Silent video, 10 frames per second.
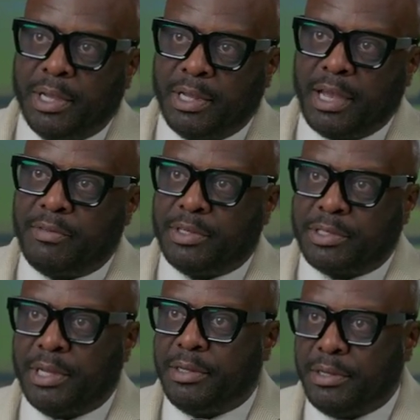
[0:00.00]
and having the
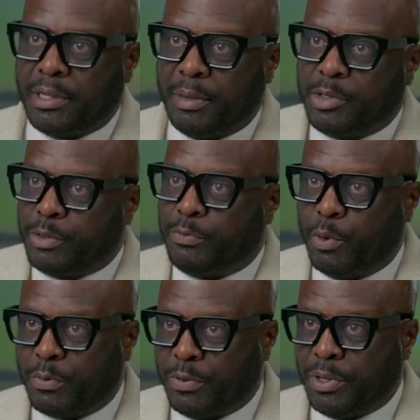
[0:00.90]
state come to the
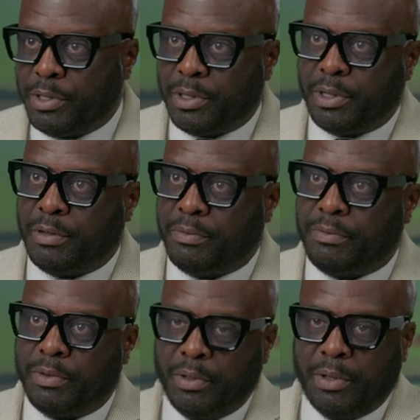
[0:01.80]
forefront of